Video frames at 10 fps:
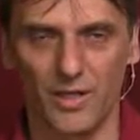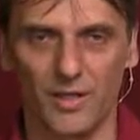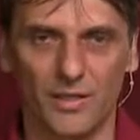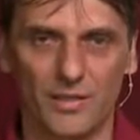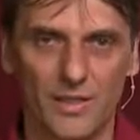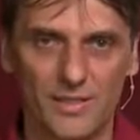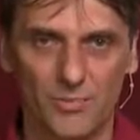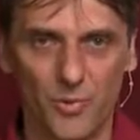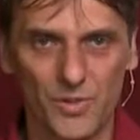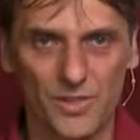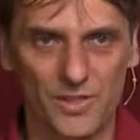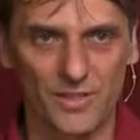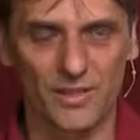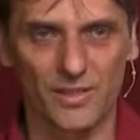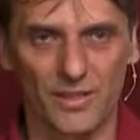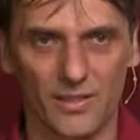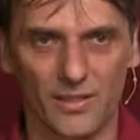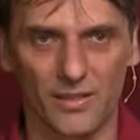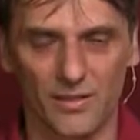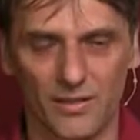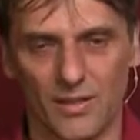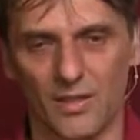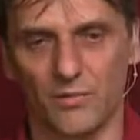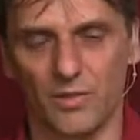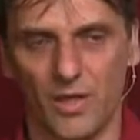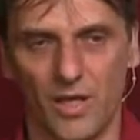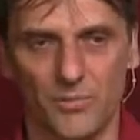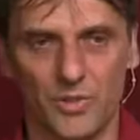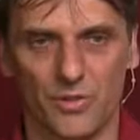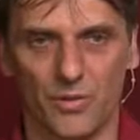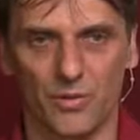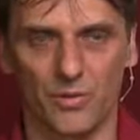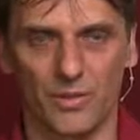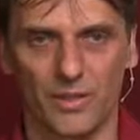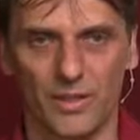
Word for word: there are some processes that can kind of capture or